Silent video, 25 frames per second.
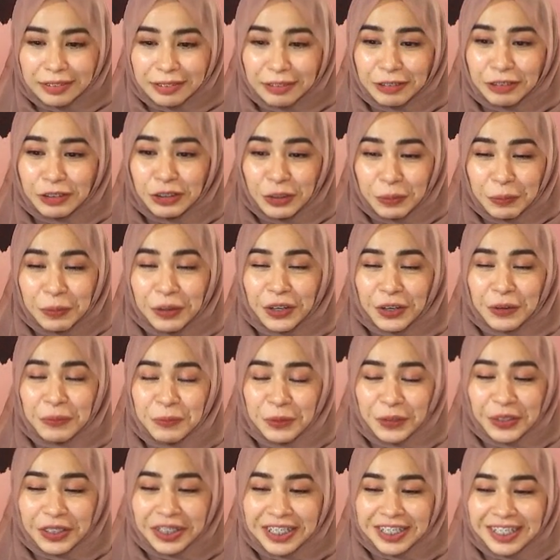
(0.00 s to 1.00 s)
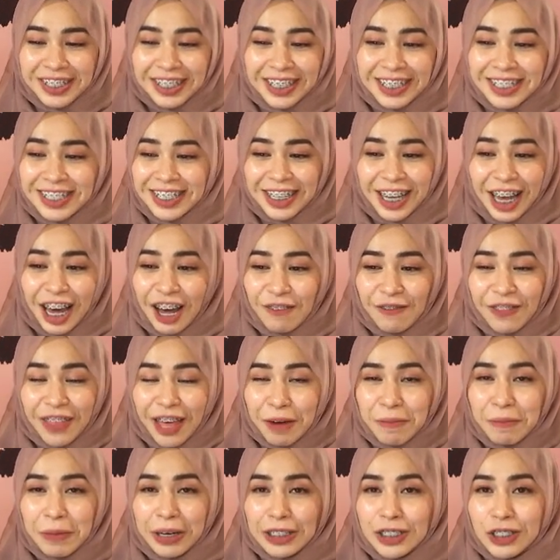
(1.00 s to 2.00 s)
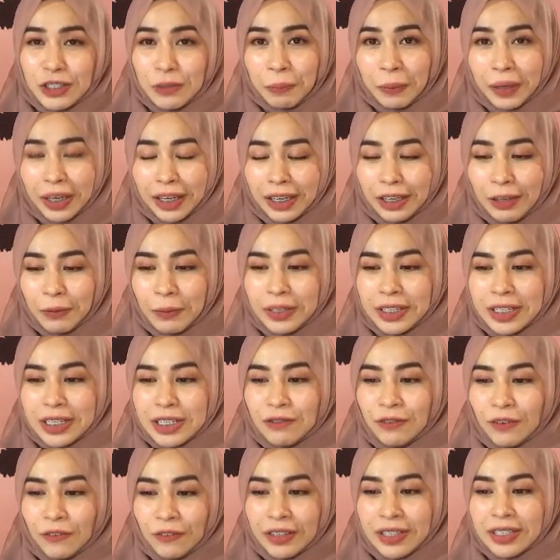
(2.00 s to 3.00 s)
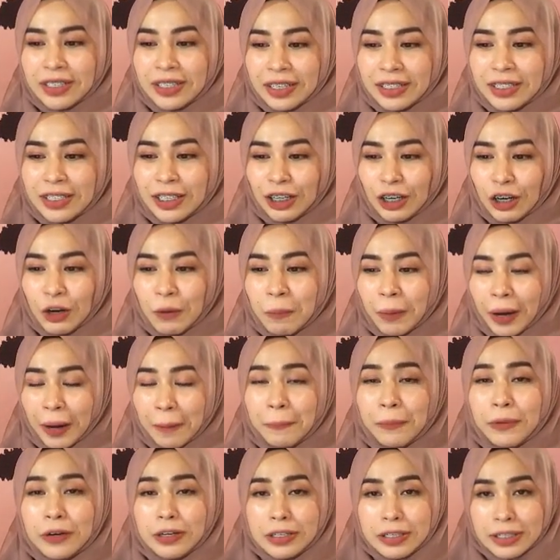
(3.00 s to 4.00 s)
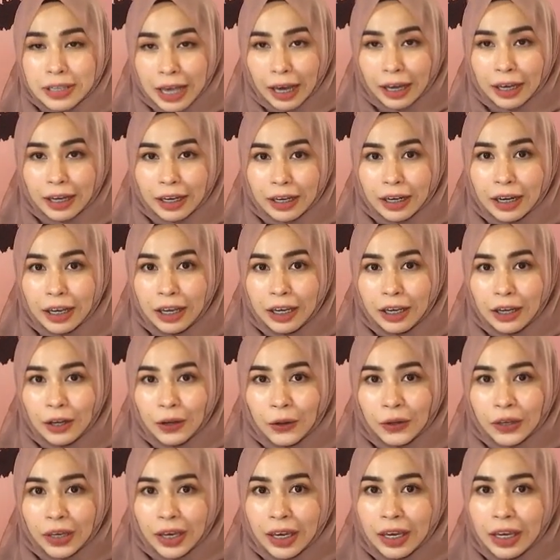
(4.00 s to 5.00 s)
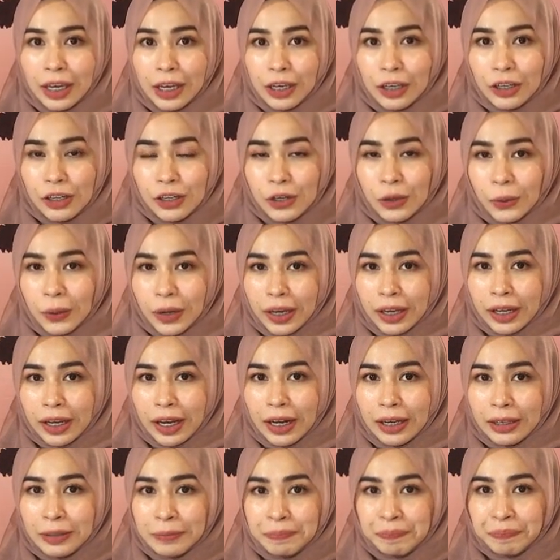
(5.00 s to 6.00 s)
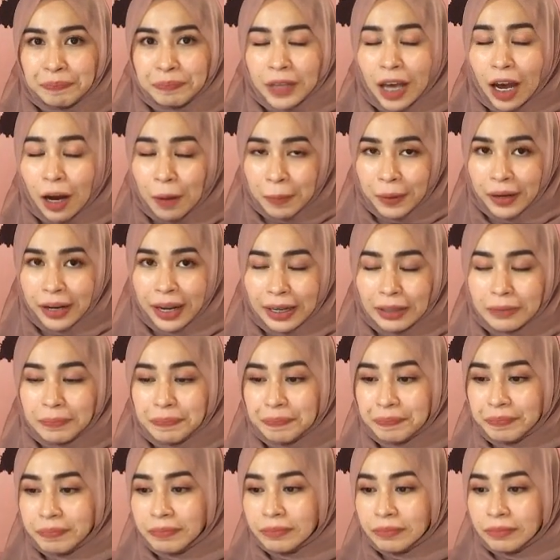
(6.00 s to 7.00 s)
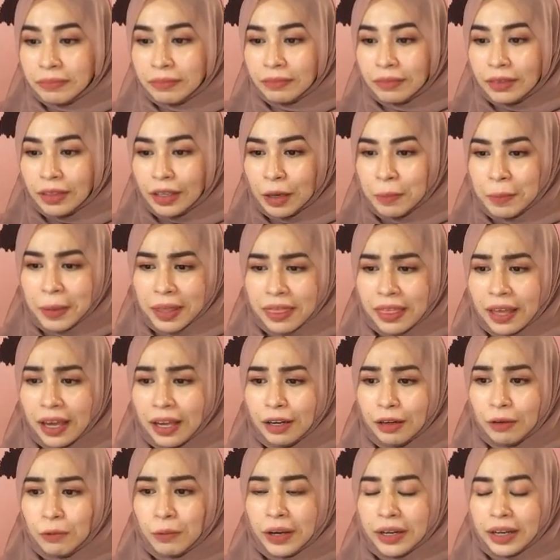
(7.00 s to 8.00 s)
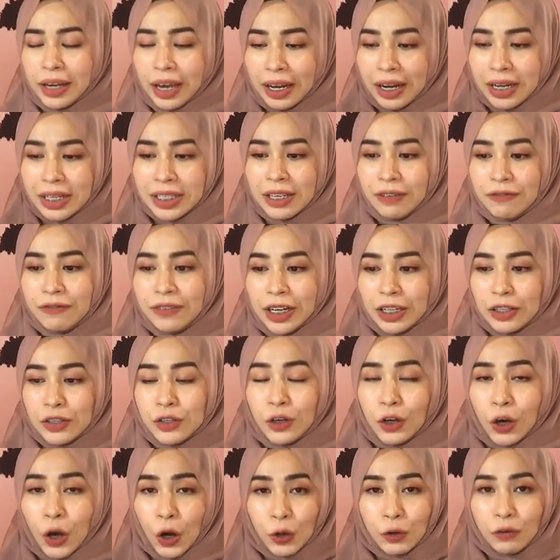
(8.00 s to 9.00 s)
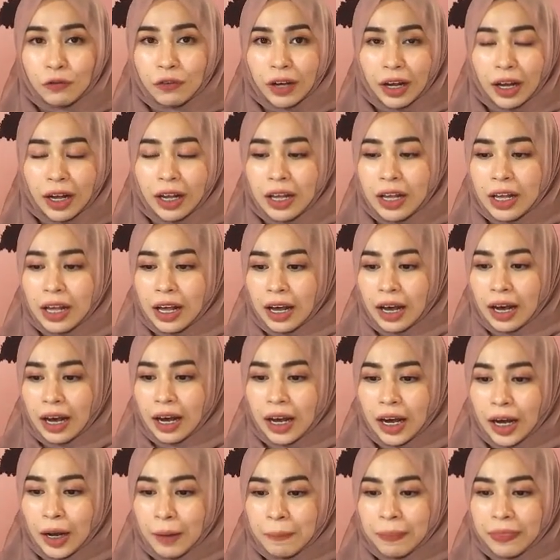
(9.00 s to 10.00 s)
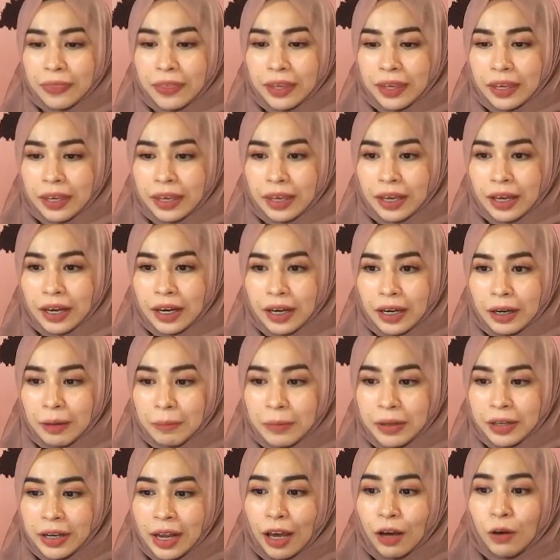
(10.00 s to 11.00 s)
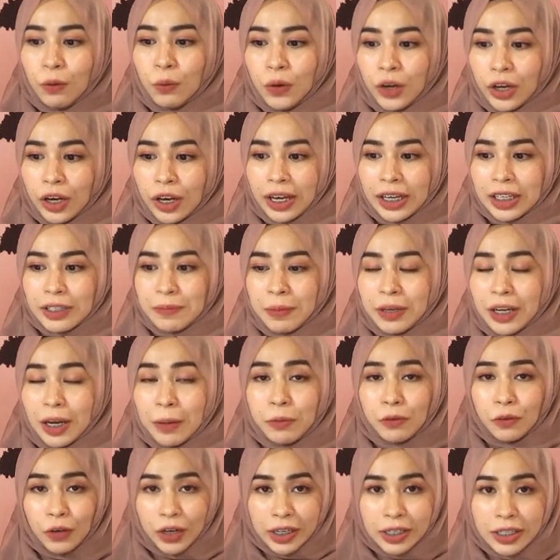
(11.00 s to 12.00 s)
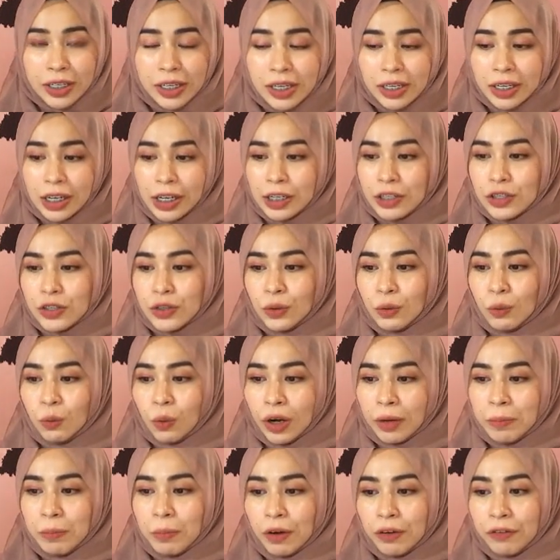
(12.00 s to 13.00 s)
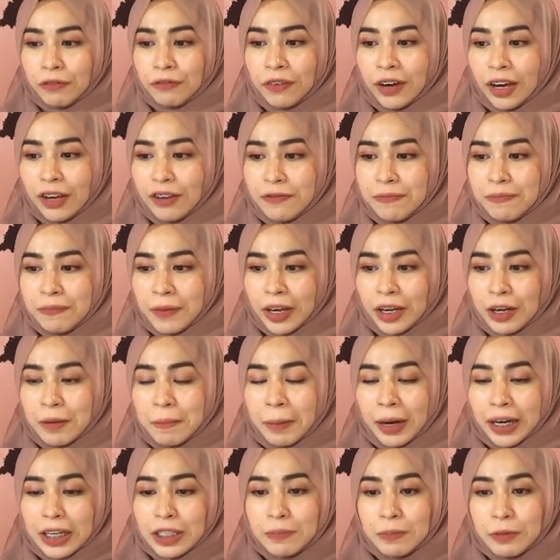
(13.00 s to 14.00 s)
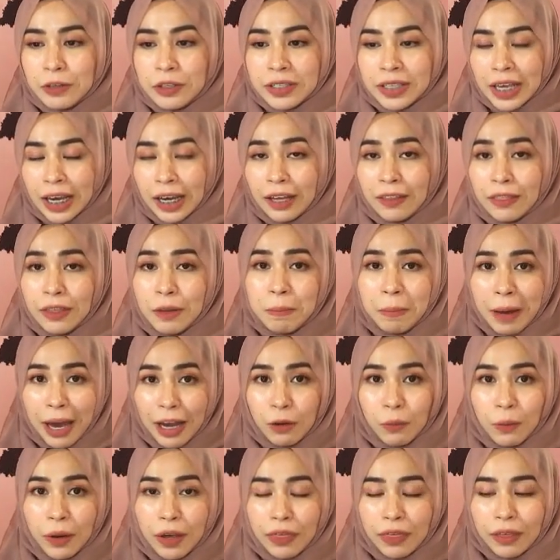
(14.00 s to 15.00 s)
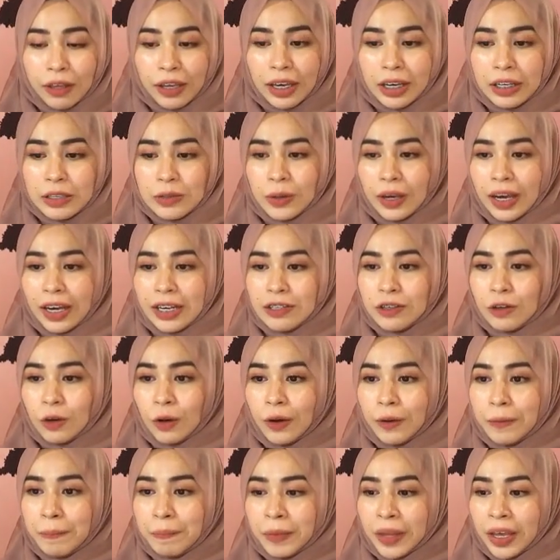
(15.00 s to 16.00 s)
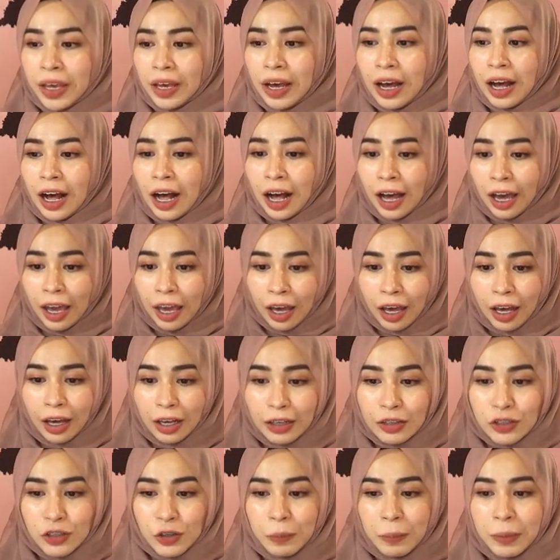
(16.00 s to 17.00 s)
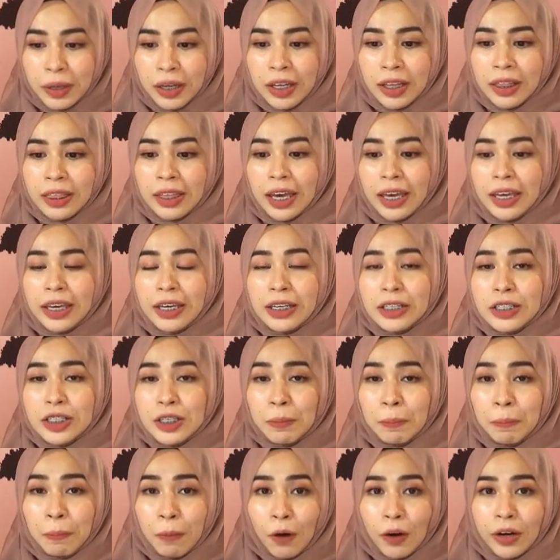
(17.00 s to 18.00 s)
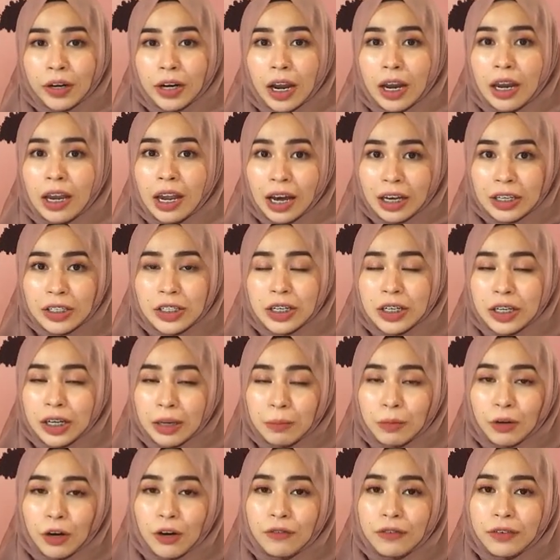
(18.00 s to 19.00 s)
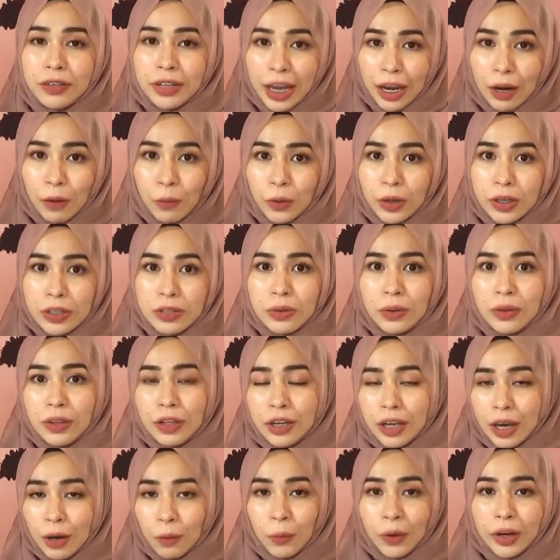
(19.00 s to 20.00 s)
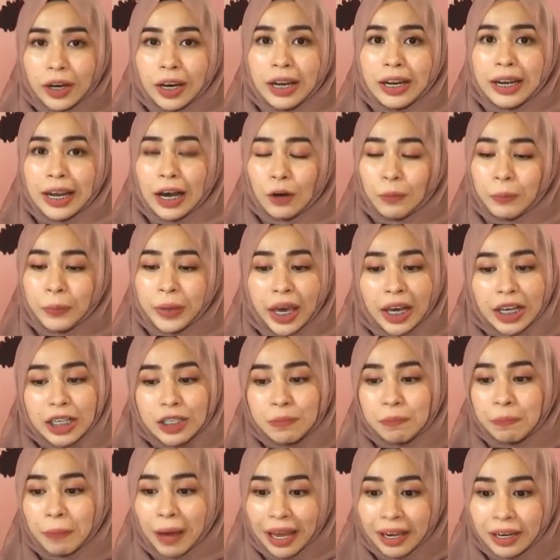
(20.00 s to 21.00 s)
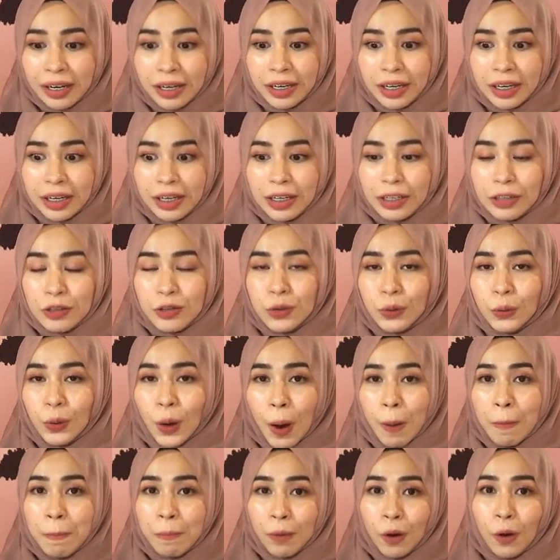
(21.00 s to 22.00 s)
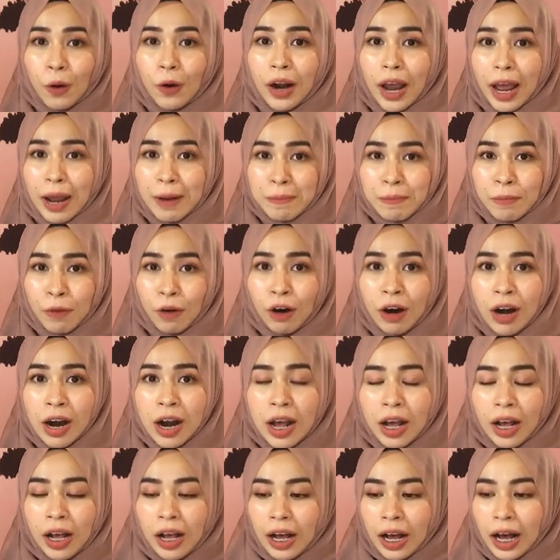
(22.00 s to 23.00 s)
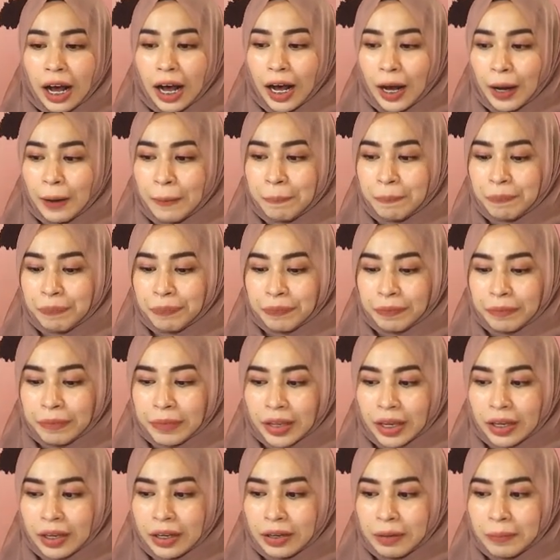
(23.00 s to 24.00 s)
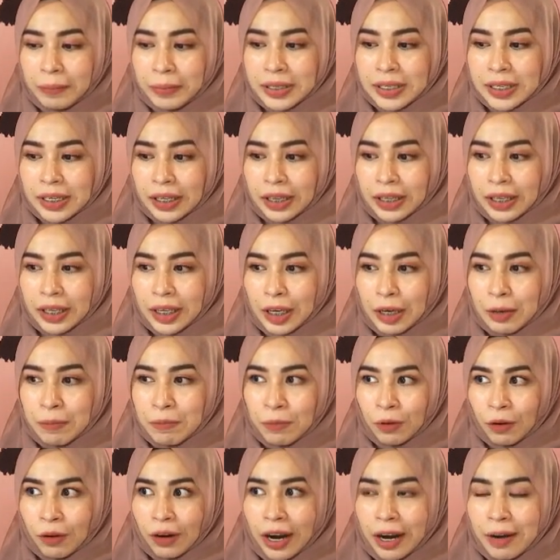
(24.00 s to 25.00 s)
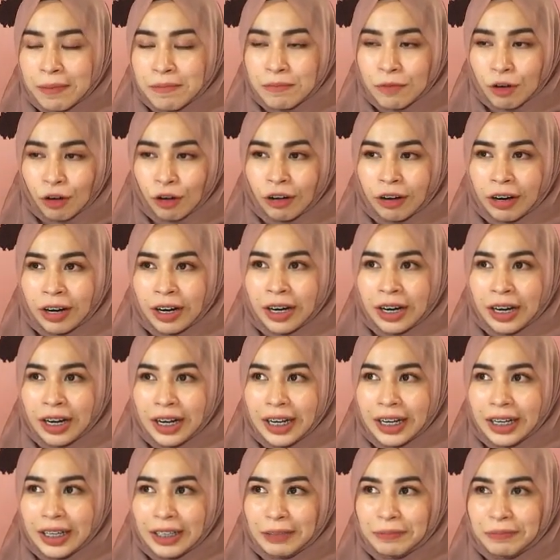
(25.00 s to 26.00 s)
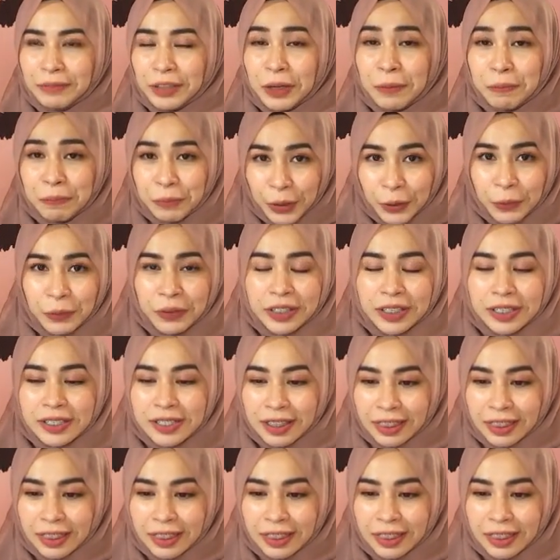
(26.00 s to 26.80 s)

supercomputers that doesn't have that much speed, which is 56 kilobyte per second. Okay, during ARPANET. But then when NSFNet took over, the network has been upgraded to 1.5 megabytes per second, the bandwidth. Okay, so it has gone higher, so meaning that it can support larger number of networks. So the network can now be expanded to more and more, basically more and more computers